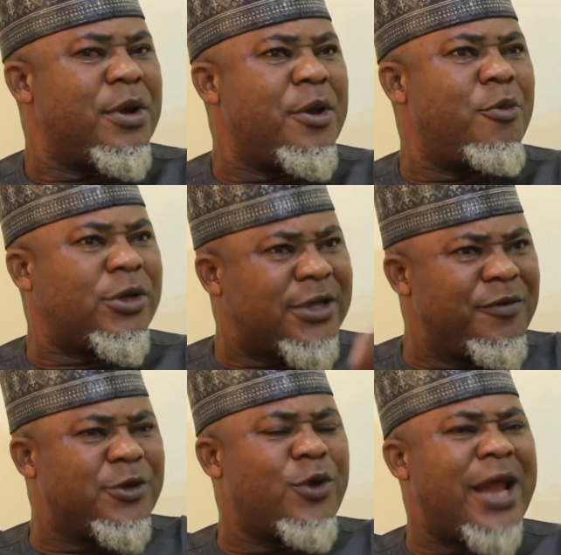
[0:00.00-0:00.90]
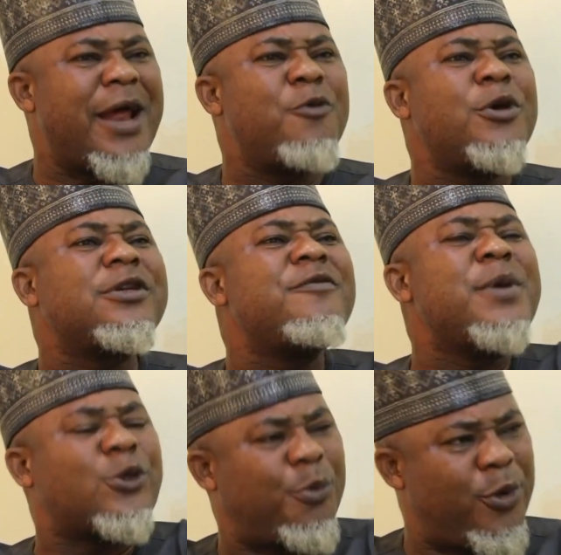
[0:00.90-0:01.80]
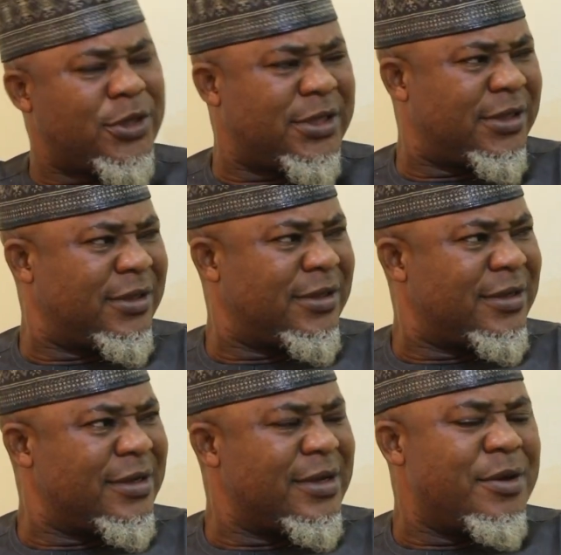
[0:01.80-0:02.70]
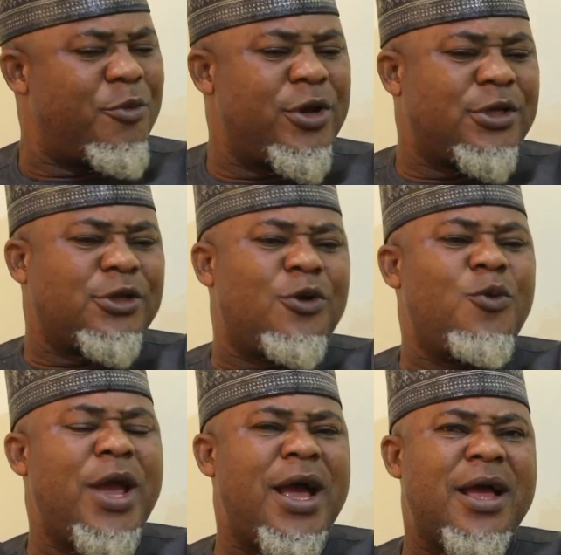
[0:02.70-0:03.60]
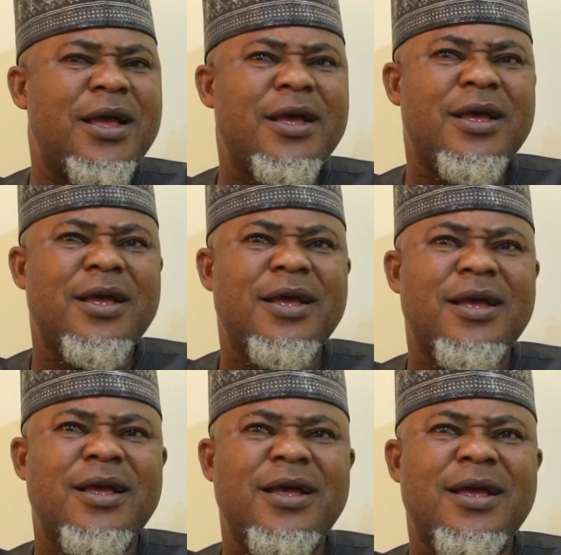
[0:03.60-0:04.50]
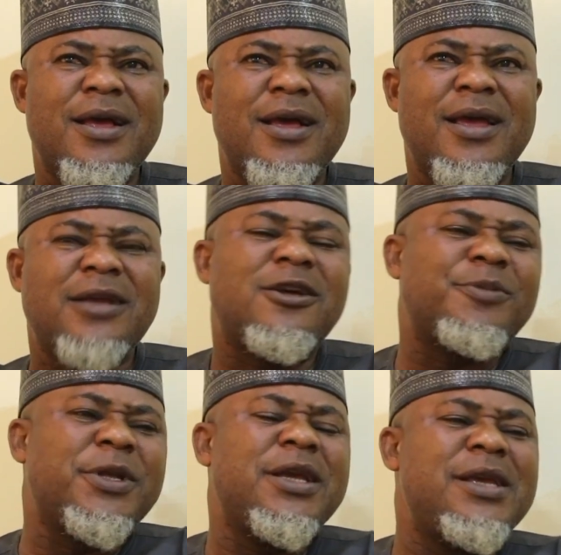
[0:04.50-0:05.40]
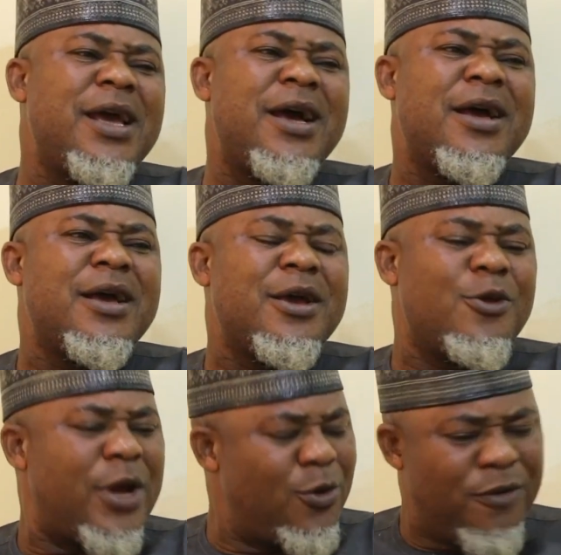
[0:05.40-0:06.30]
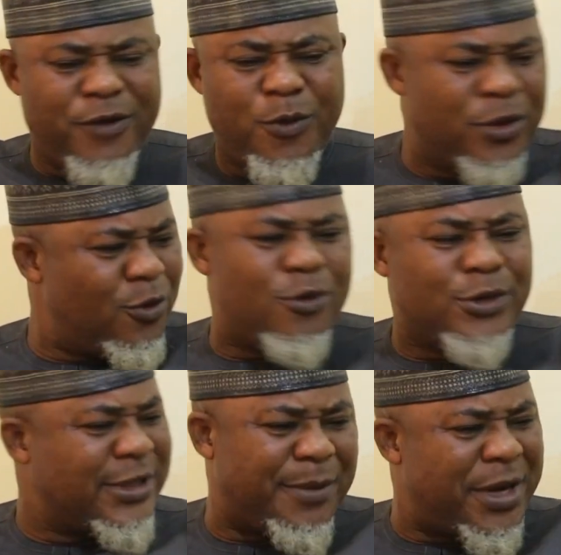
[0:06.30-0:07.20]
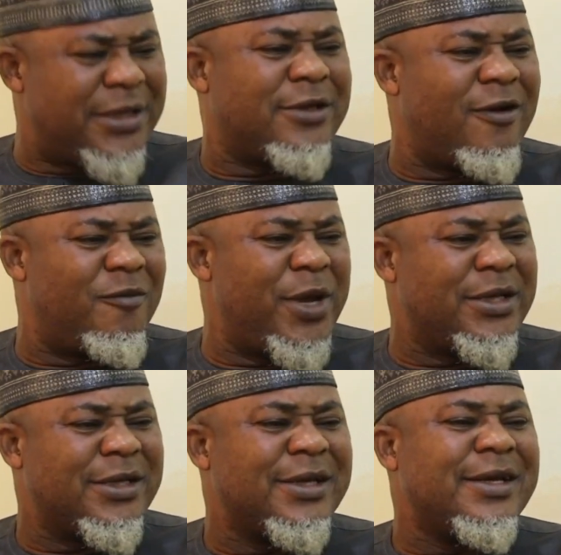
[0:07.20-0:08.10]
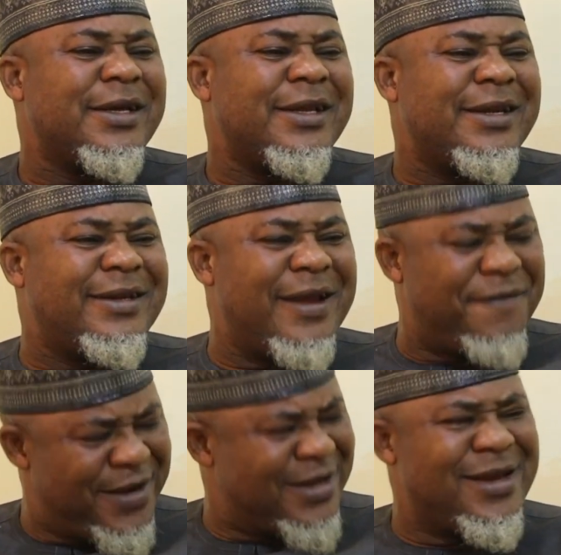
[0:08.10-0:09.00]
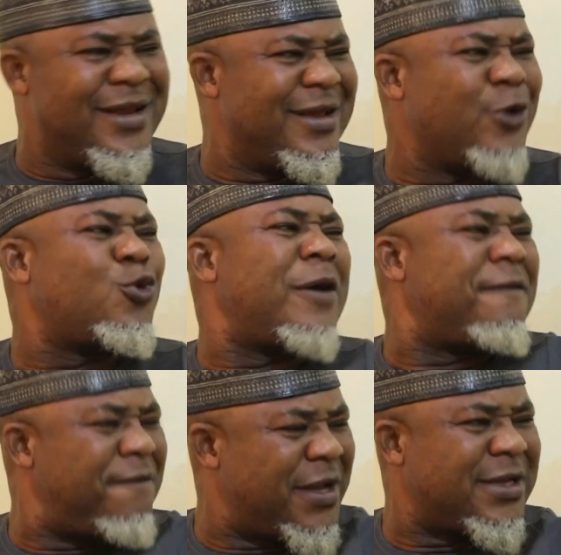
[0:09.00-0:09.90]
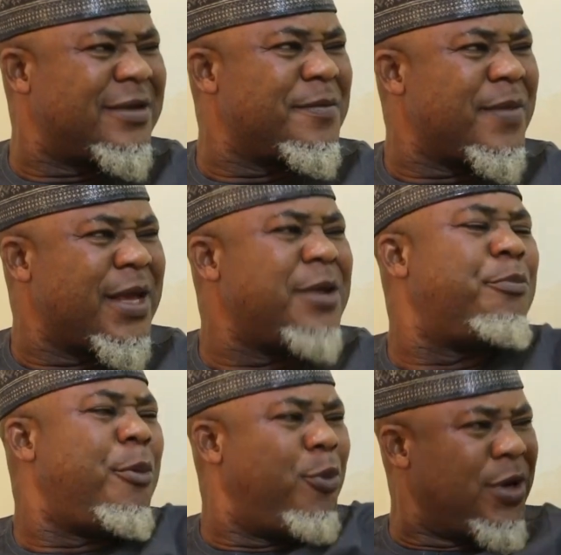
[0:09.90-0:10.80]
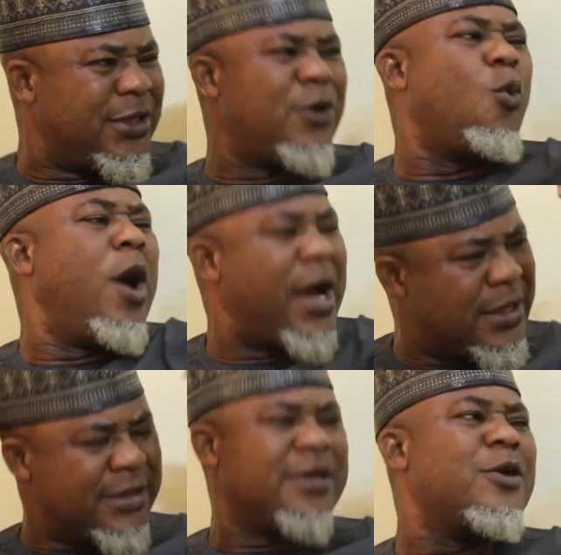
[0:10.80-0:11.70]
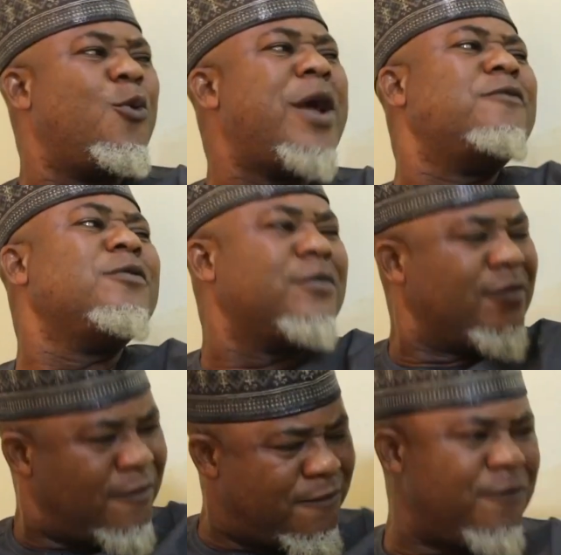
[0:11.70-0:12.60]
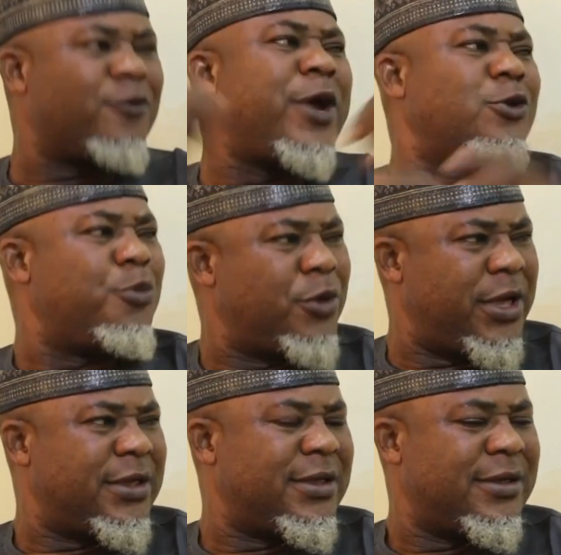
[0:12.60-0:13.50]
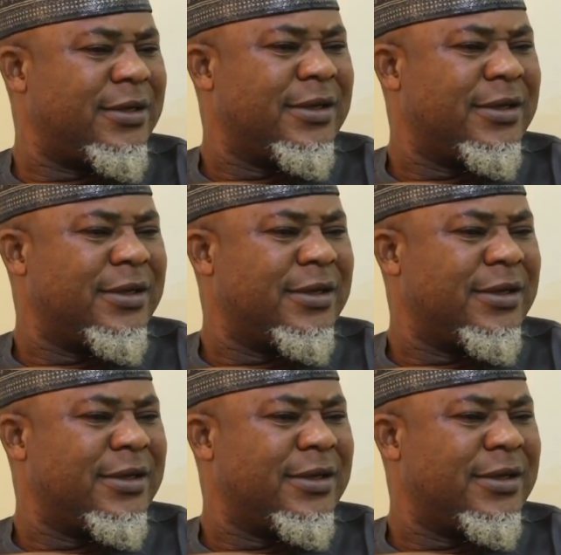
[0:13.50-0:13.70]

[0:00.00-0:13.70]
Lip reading: We must give him his due regard, and I must give him his support. When a situation where he has not spent a year, you are looking for a way to destabilize his government, definitely it will affect the populace, the workers who are even trying to protect.